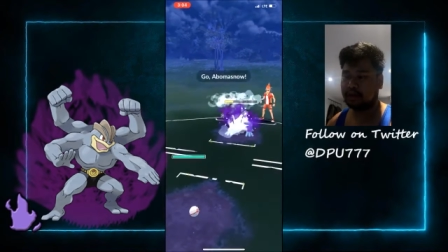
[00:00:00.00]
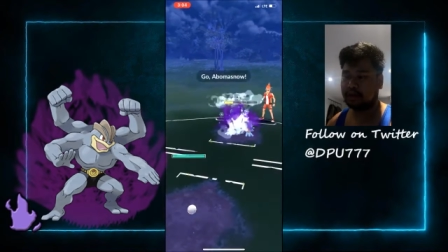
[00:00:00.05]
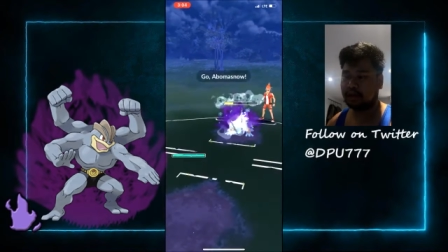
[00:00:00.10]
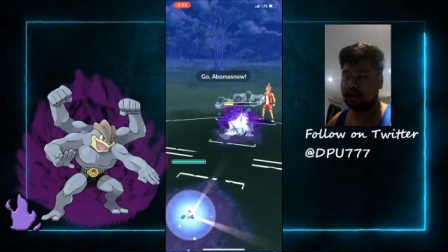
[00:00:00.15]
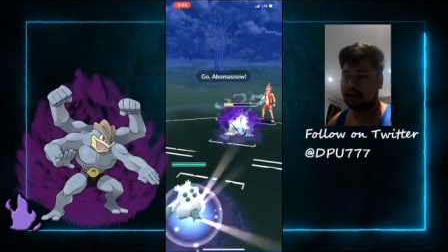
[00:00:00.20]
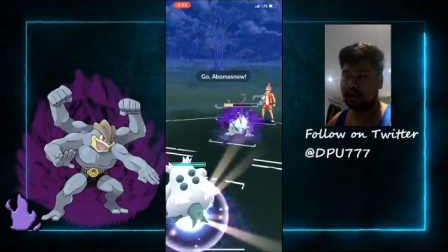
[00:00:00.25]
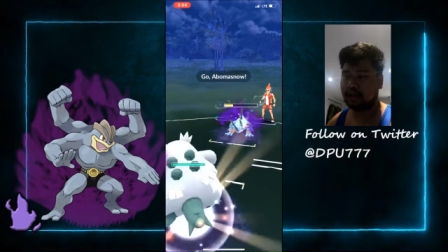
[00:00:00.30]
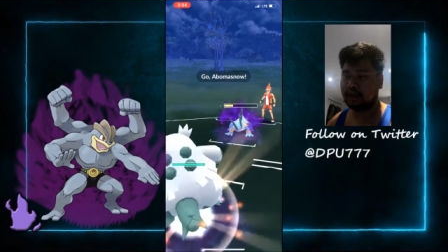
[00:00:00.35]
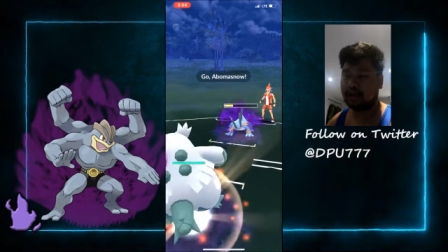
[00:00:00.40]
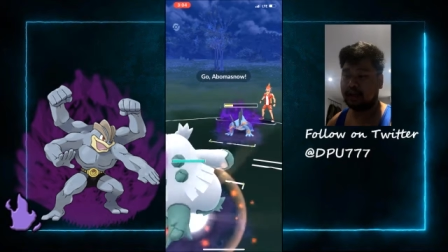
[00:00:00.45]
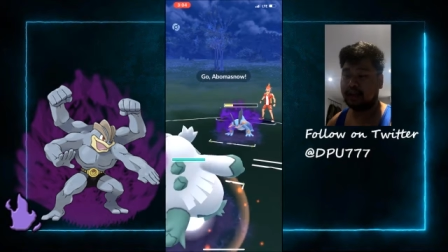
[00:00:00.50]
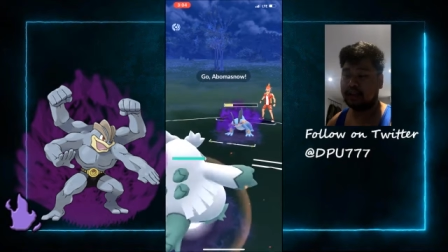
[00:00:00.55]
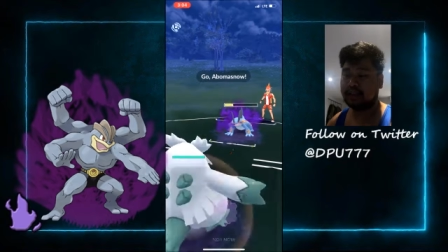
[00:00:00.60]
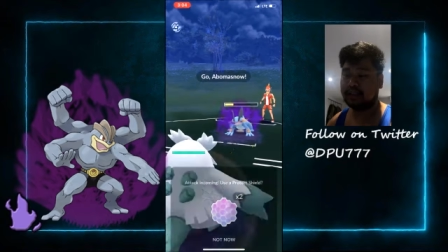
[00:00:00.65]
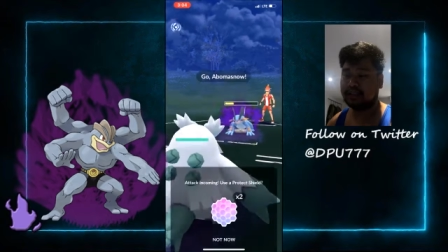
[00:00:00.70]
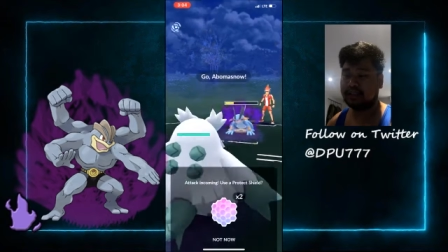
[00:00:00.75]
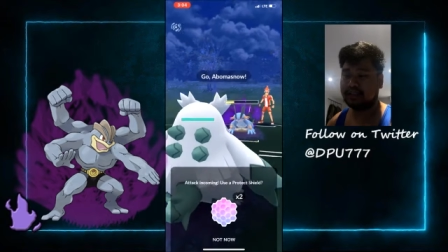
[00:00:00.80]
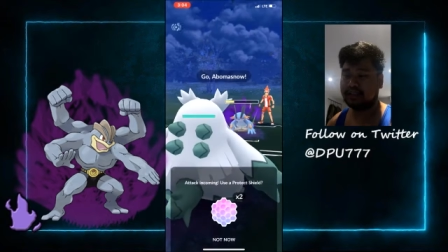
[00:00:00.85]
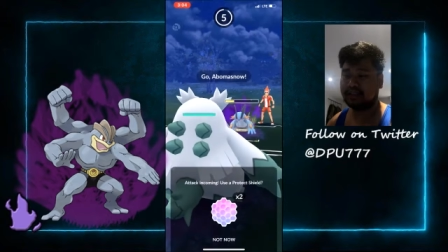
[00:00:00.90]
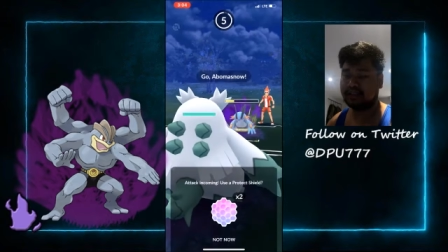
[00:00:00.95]
and then I
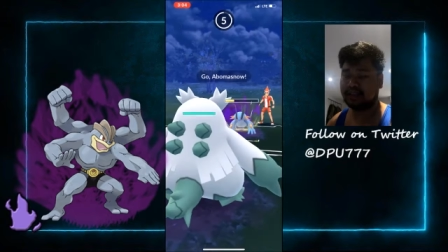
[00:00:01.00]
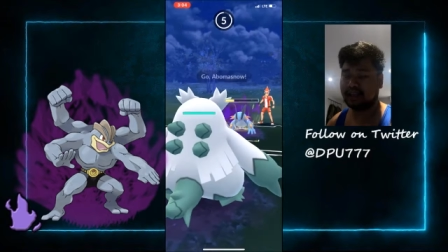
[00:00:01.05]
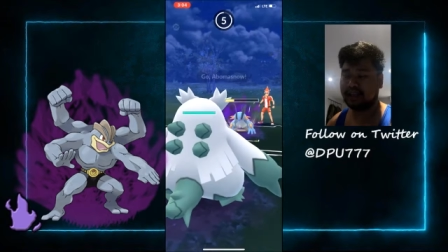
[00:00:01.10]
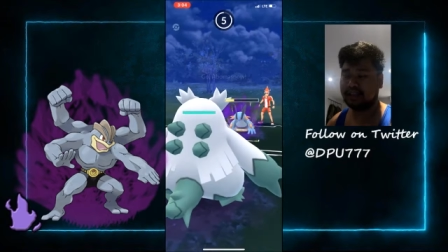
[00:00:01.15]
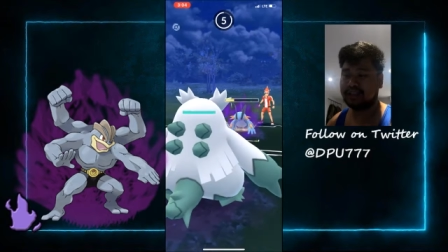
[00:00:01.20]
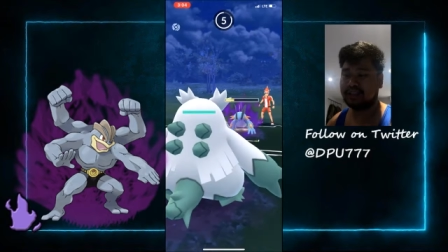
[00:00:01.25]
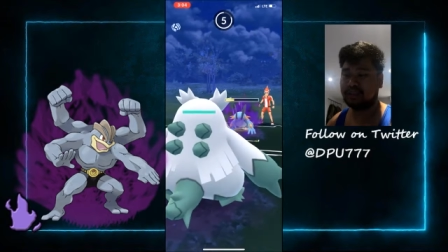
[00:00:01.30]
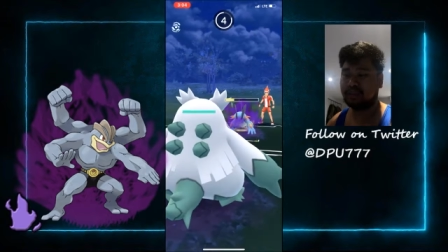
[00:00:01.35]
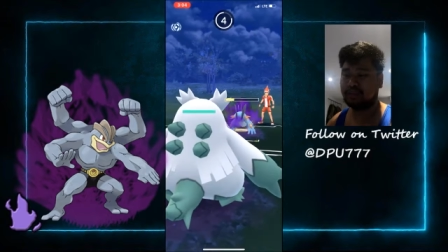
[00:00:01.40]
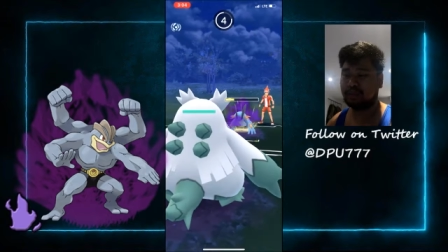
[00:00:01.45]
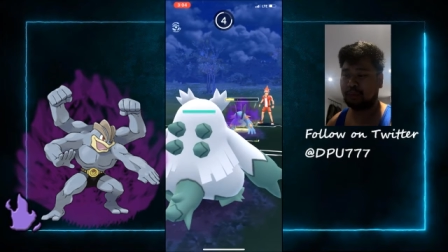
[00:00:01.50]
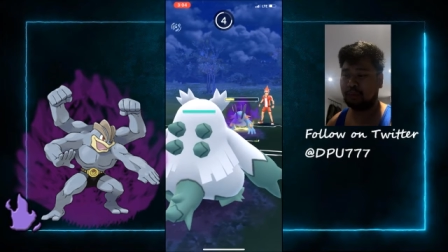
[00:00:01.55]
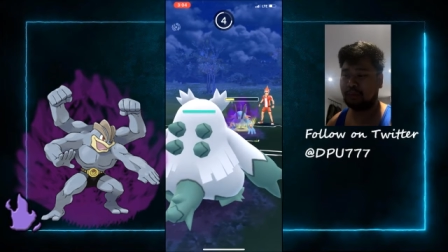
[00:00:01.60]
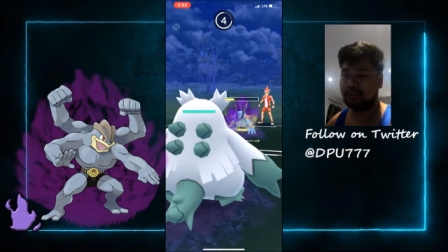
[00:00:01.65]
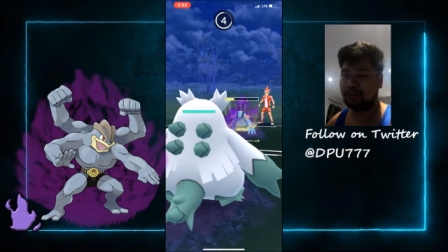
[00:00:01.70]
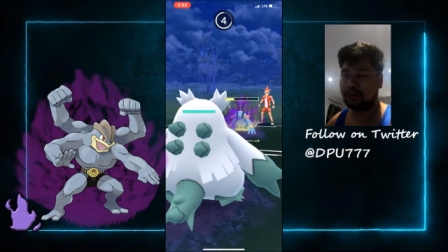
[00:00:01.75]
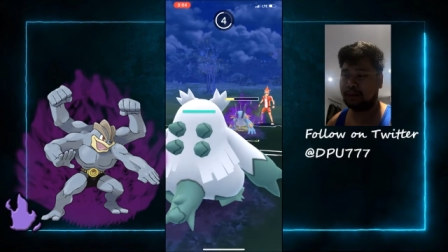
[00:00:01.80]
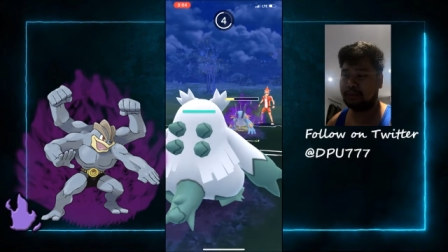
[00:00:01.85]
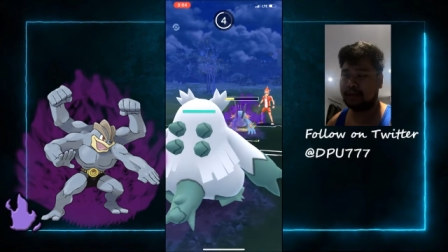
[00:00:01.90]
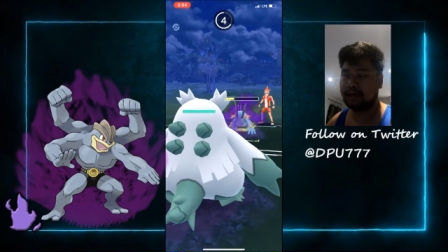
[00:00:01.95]

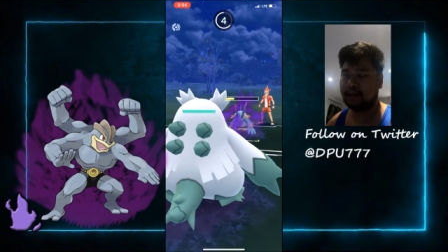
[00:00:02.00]
swap.